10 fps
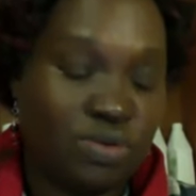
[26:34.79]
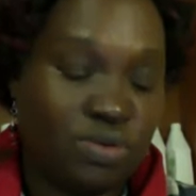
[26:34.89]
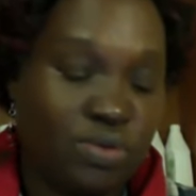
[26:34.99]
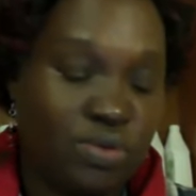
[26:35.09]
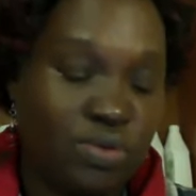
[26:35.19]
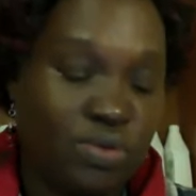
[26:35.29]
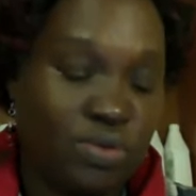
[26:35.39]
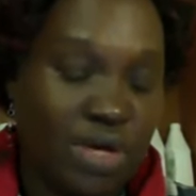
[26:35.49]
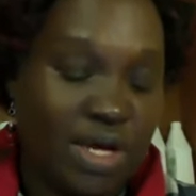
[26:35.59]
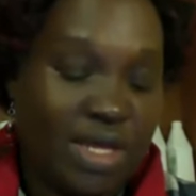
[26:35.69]

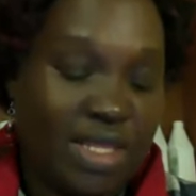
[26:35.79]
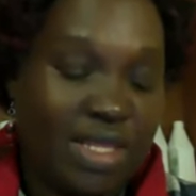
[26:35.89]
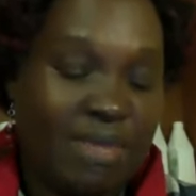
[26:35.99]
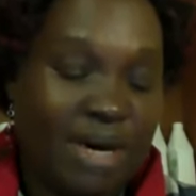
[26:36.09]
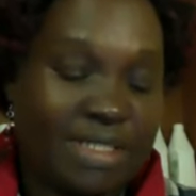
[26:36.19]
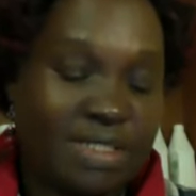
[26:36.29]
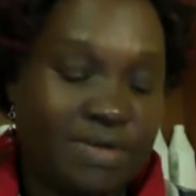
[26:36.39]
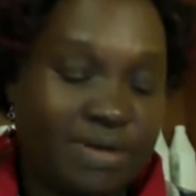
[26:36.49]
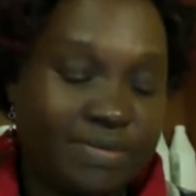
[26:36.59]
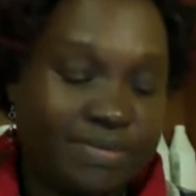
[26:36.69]
to the
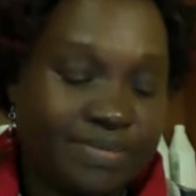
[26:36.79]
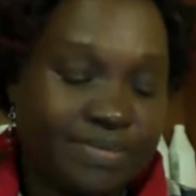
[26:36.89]
person.